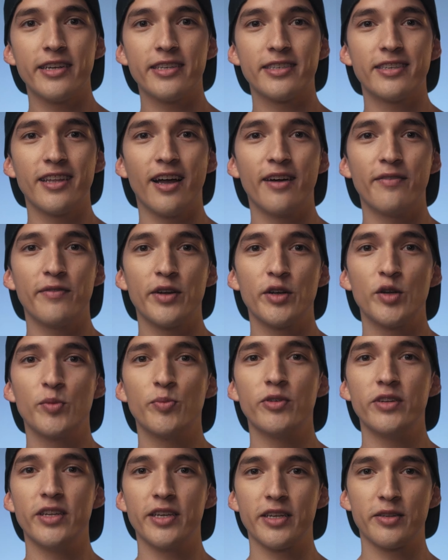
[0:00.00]
it's not very
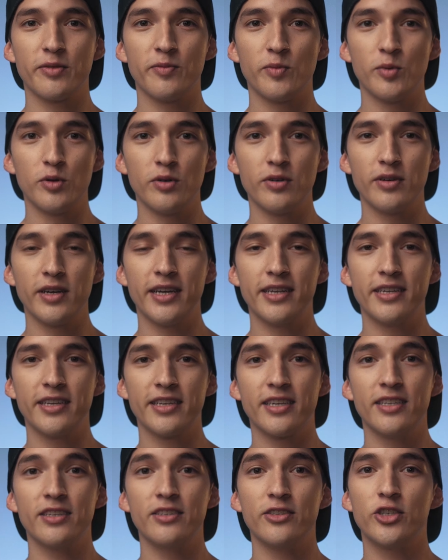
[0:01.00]
predictable and it
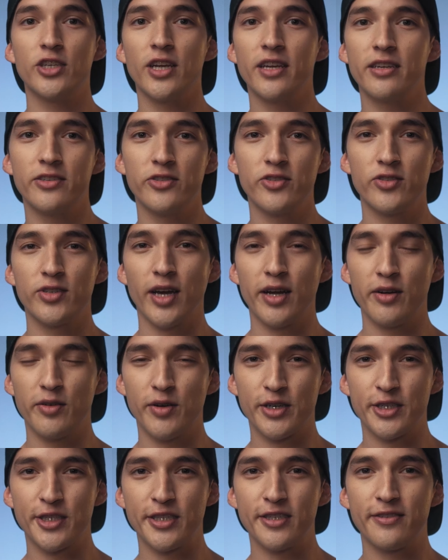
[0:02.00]
can change
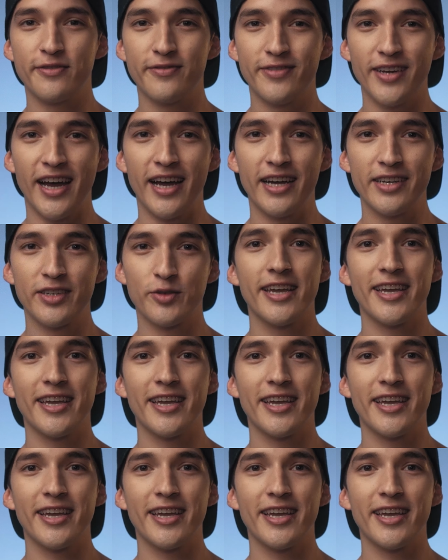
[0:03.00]
directions fast.